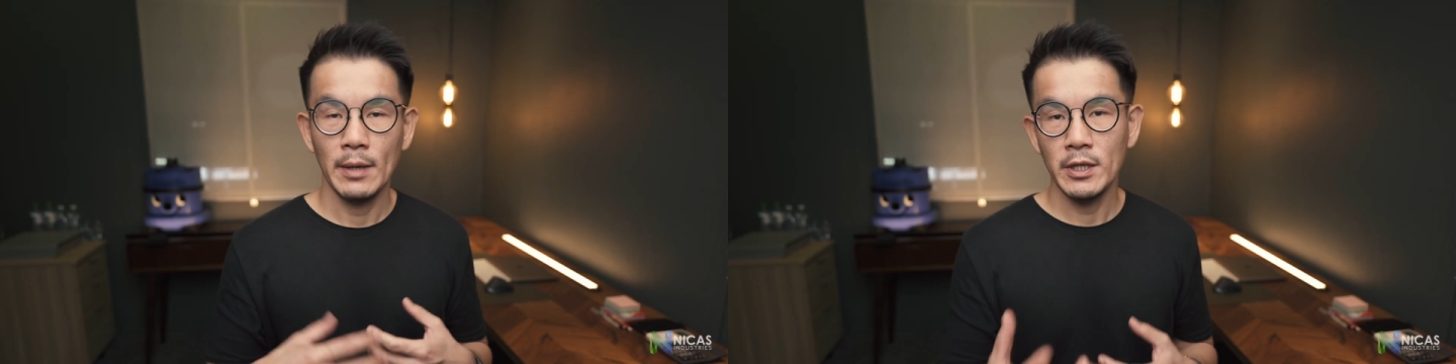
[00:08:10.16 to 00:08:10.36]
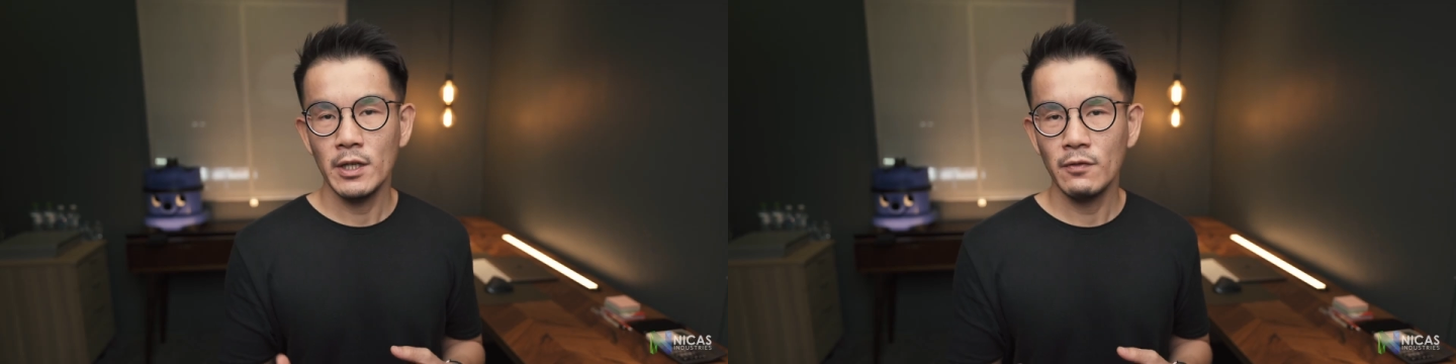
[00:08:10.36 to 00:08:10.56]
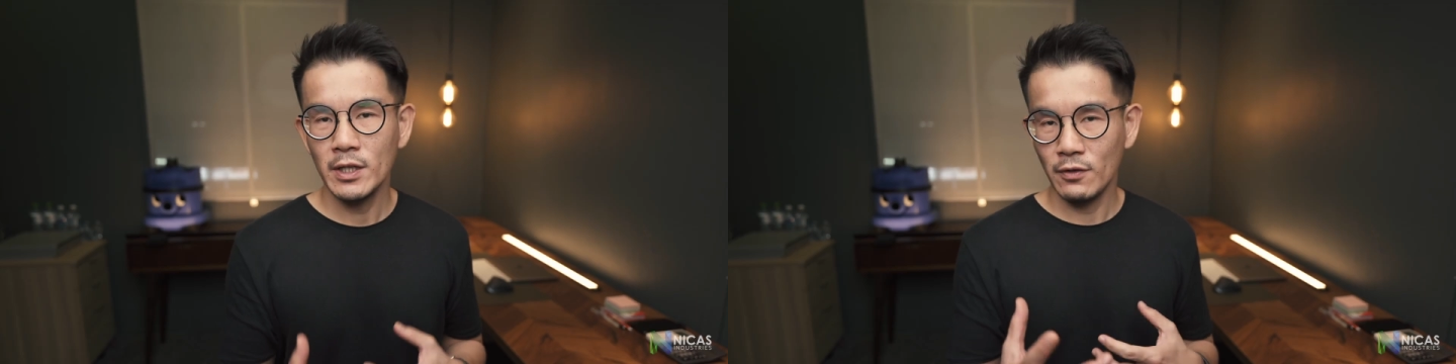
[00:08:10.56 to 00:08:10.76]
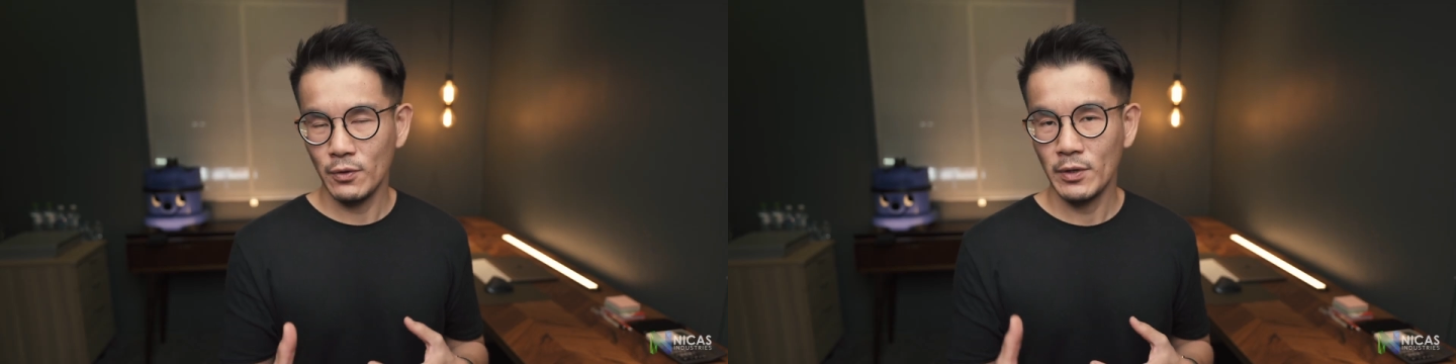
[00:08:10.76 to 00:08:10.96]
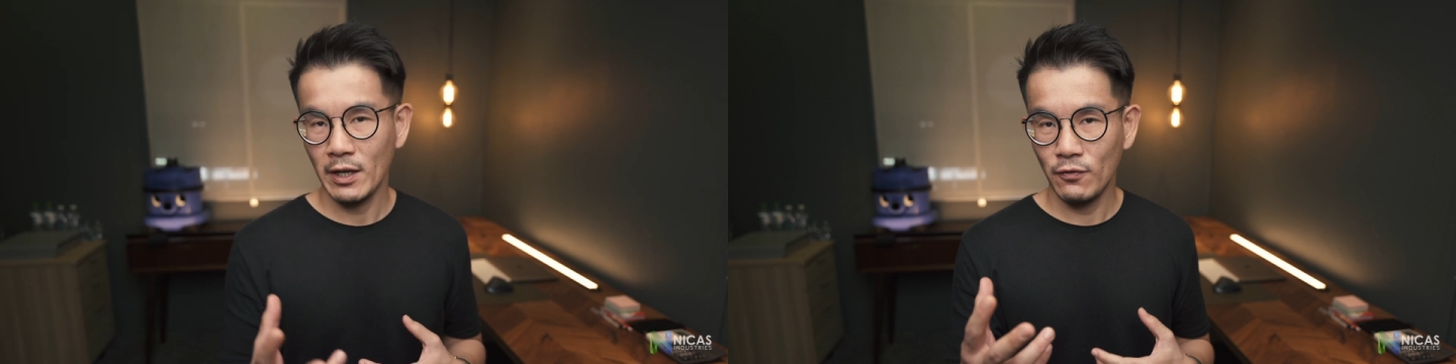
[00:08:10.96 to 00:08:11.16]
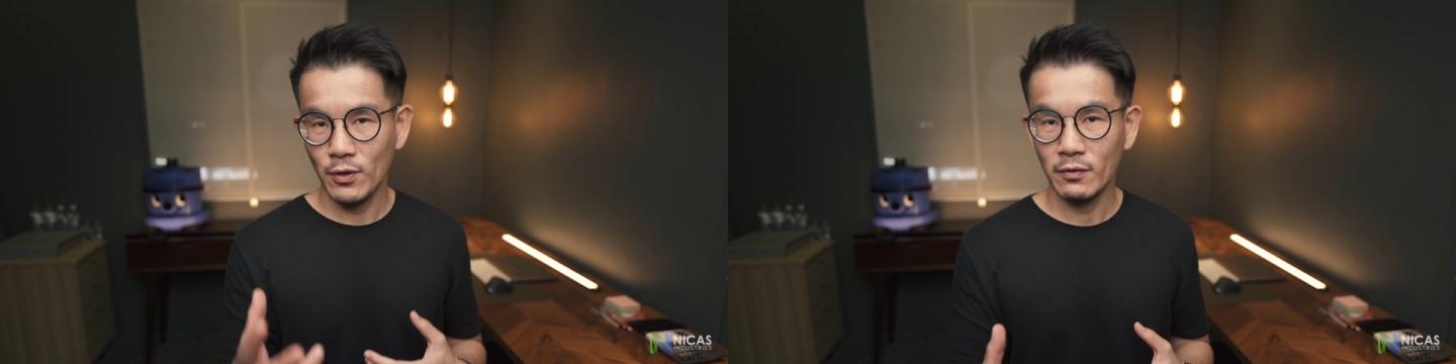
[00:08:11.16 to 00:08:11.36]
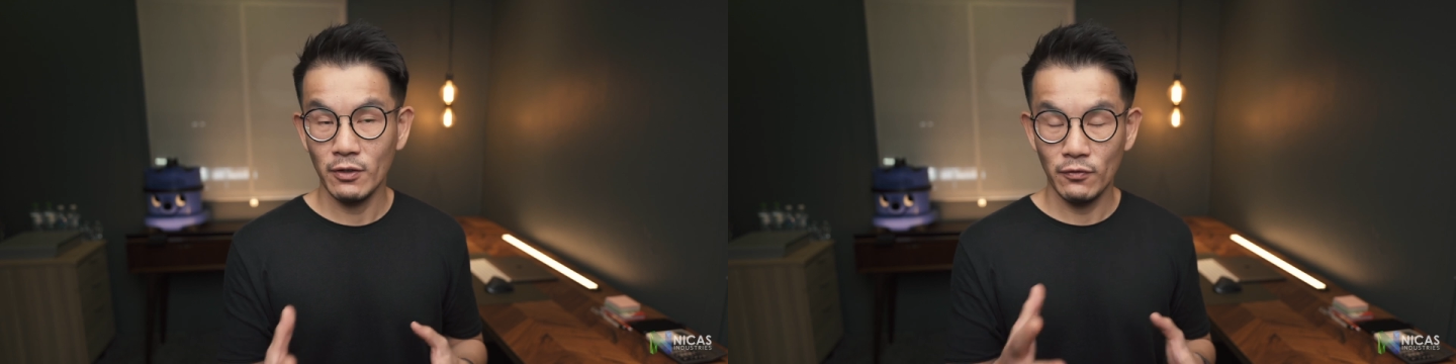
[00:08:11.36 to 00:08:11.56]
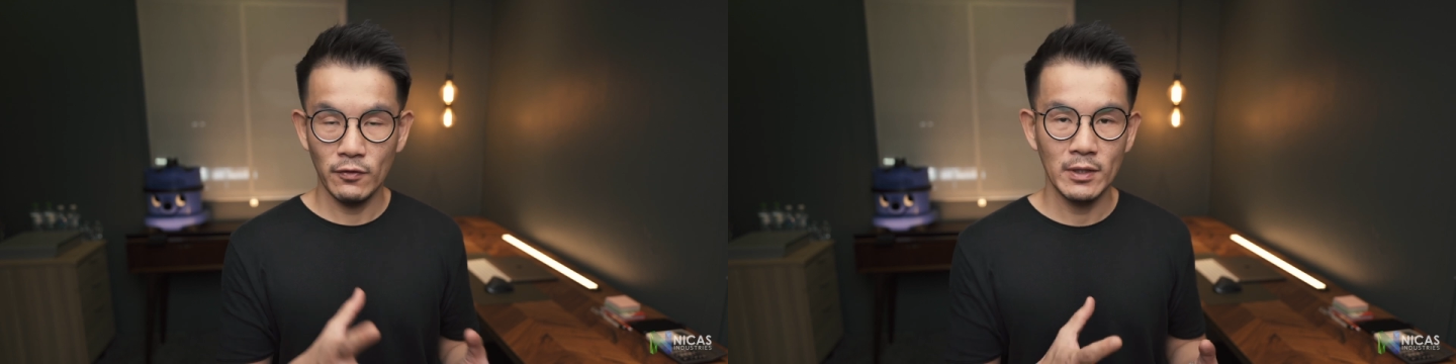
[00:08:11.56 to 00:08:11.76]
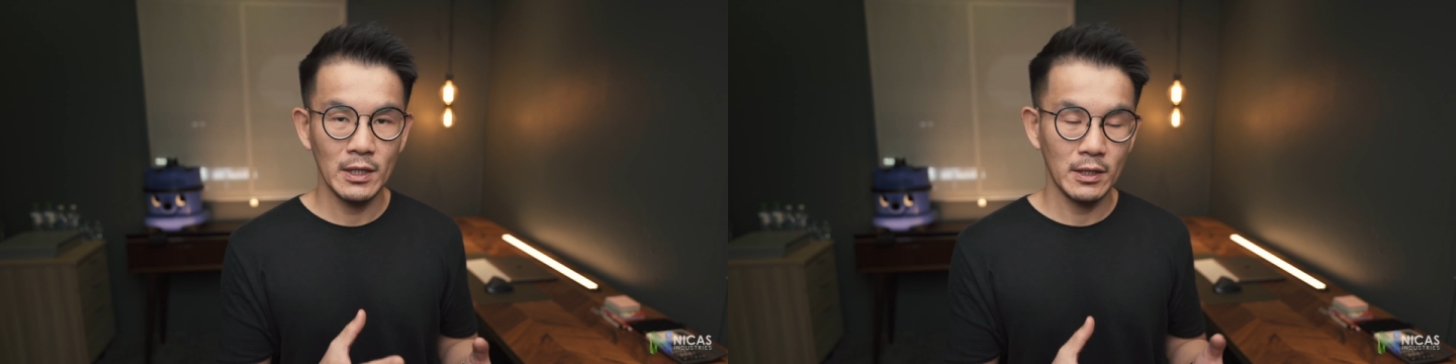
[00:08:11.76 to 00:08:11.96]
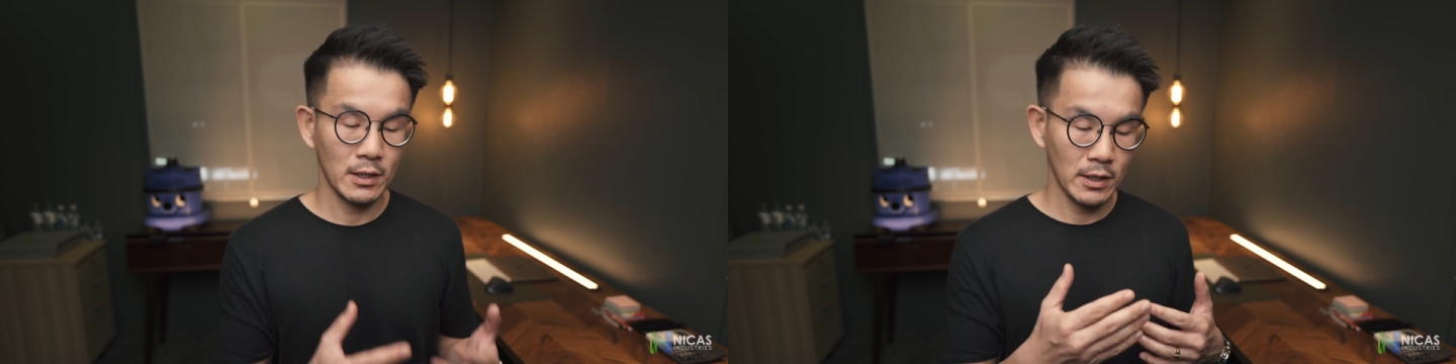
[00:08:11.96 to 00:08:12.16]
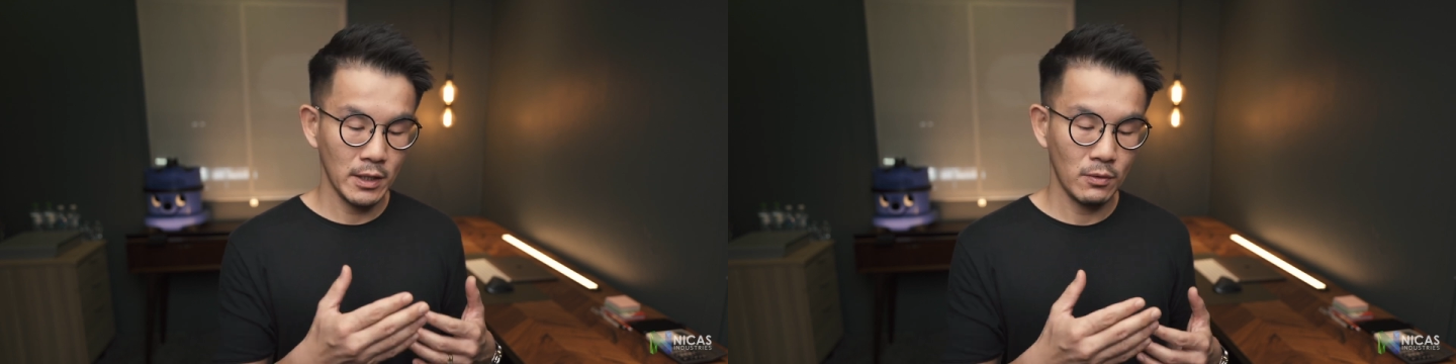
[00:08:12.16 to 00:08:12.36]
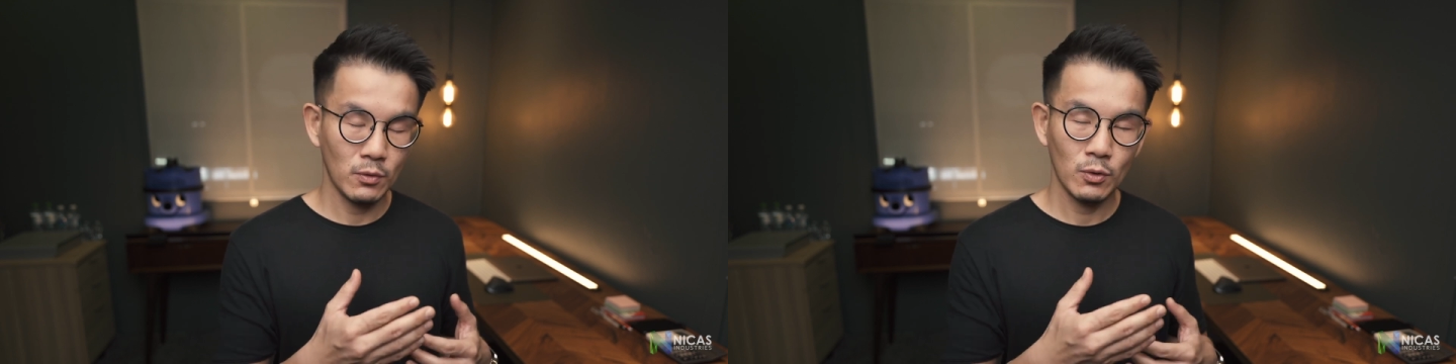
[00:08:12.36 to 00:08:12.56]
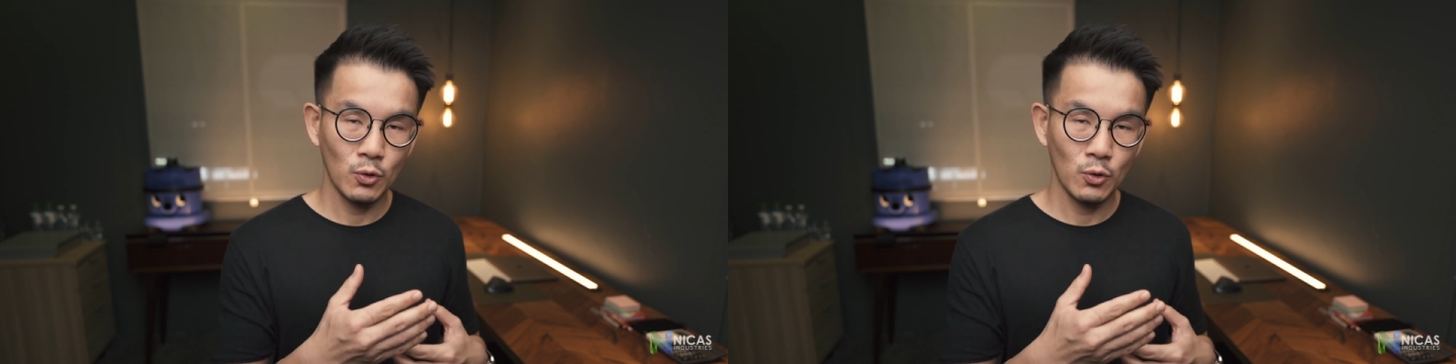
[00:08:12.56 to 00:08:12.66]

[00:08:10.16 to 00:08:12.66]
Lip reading: I mean, even if you can fill up the 15 liter in